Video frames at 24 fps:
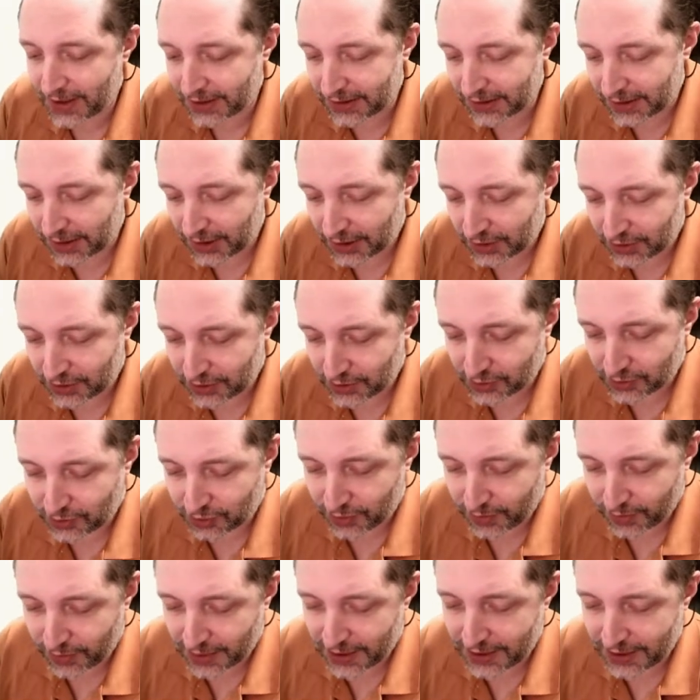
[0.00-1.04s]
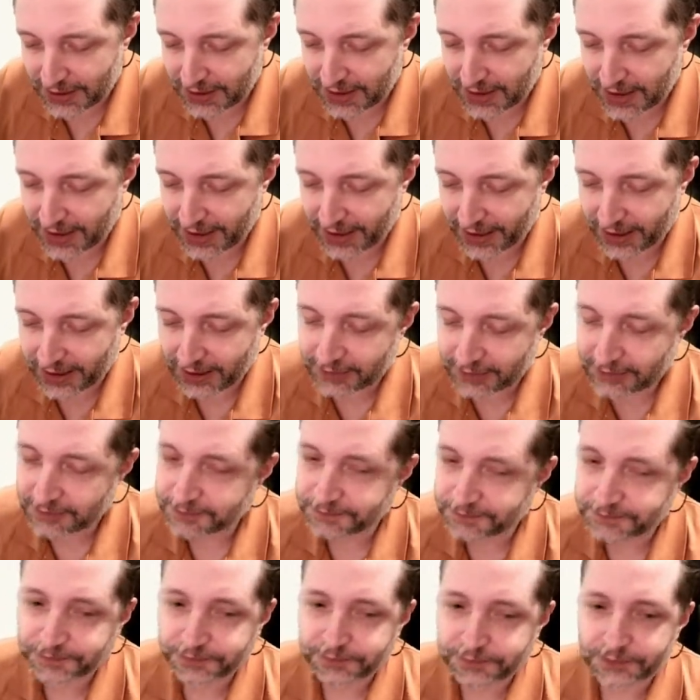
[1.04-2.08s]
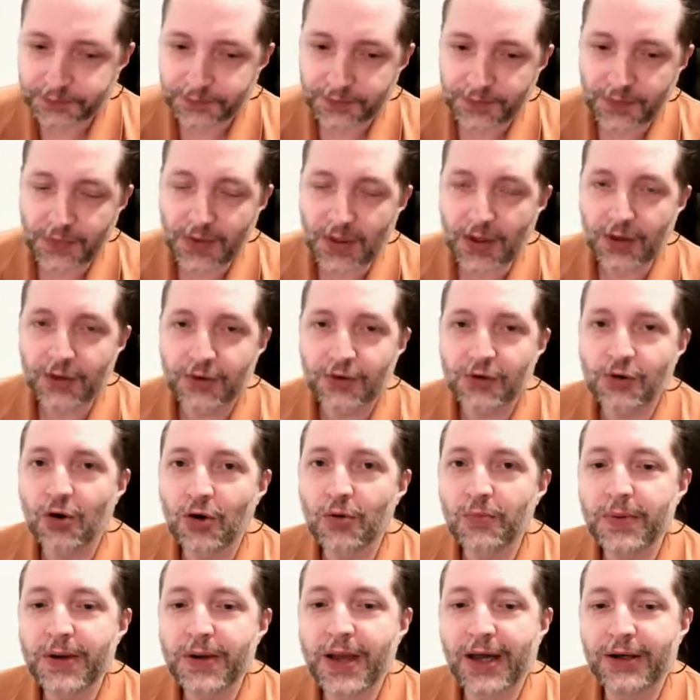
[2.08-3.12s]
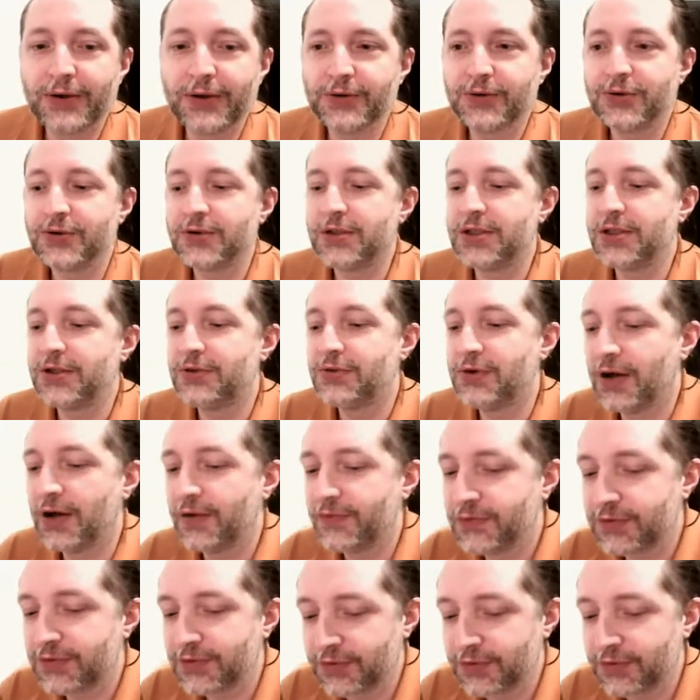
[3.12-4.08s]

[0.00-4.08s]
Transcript: The trouble is like you can't play Anotos in draft, so